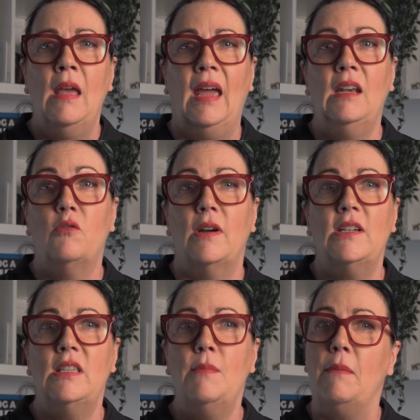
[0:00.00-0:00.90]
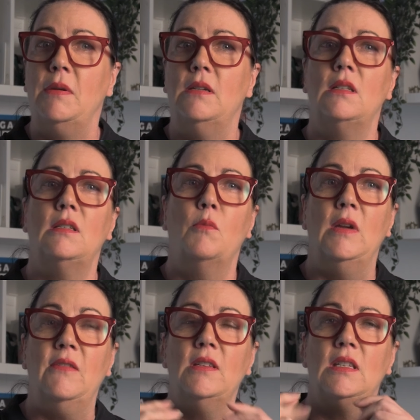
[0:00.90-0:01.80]
and crush them up into
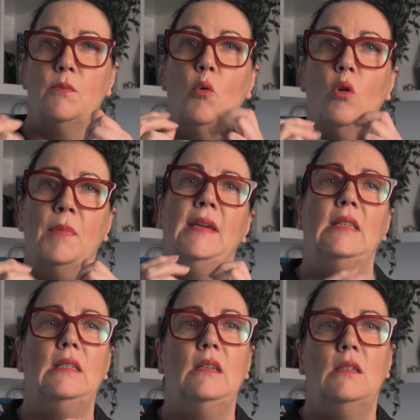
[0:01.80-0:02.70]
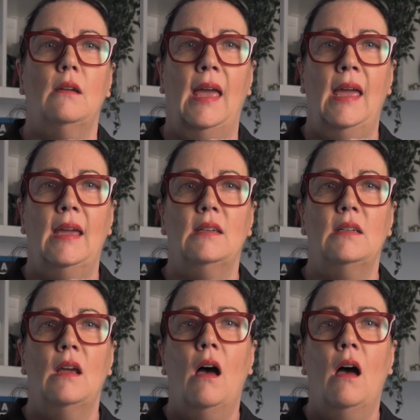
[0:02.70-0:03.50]
even smaller pieces into your hand.